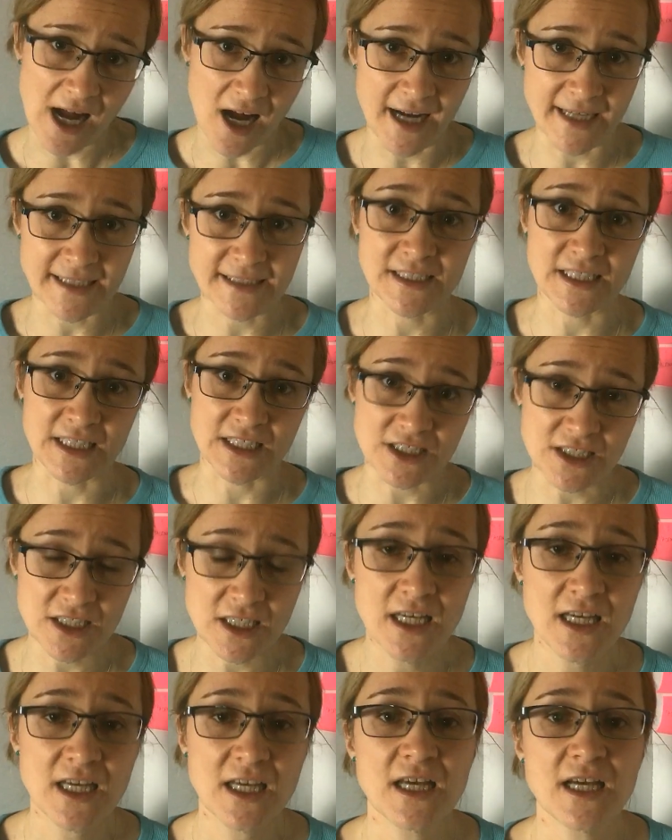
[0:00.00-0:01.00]
I teach
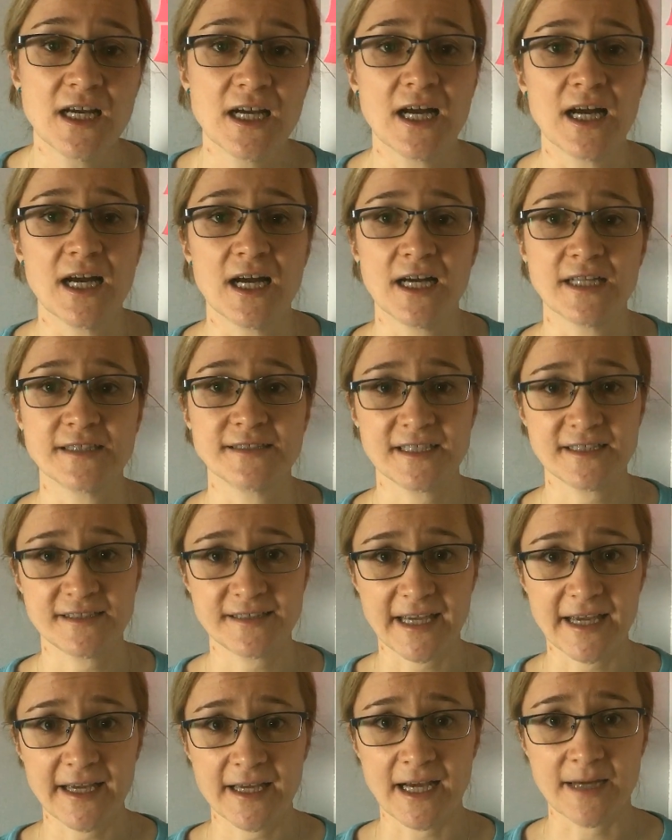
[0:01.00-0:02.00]

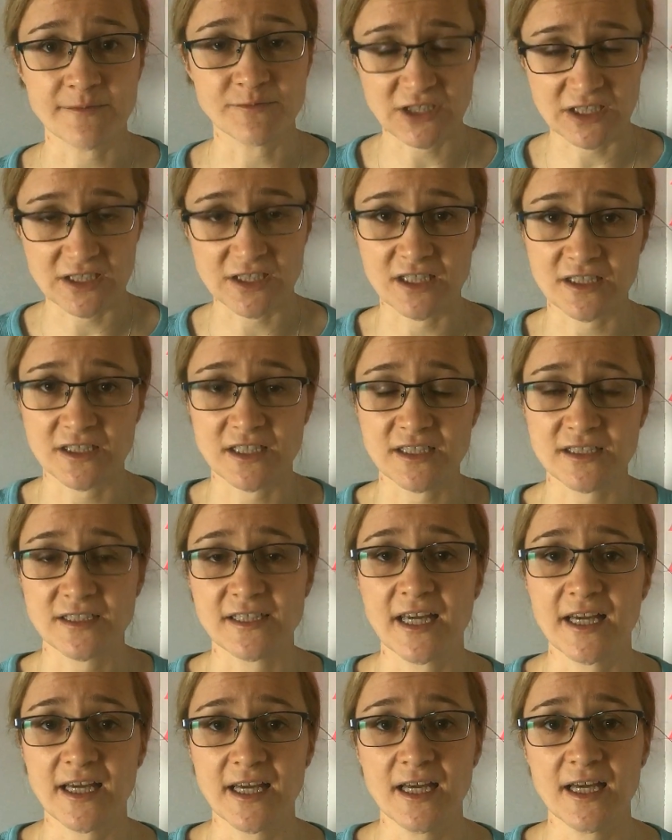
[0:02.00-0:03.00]
this year. I'm teaching this
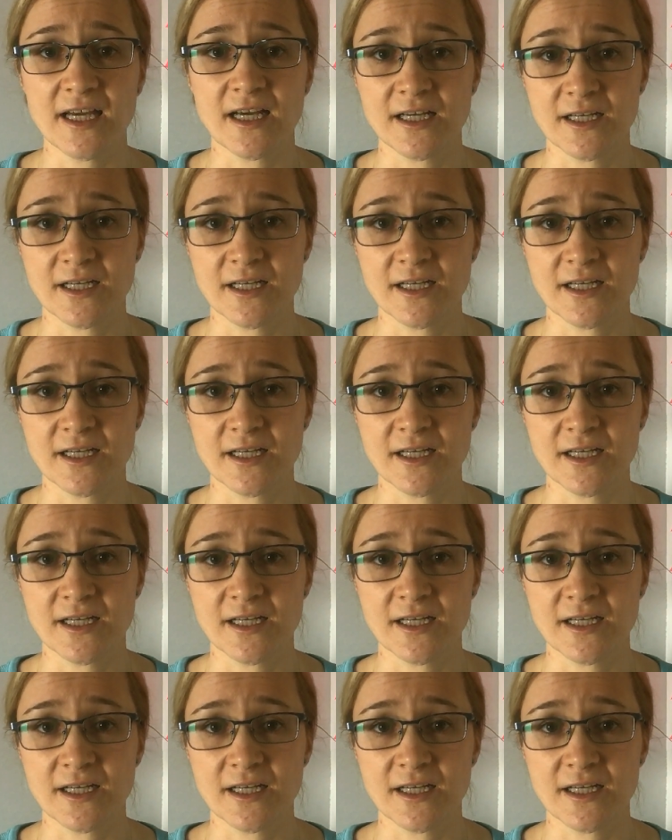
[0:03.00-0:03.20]
year,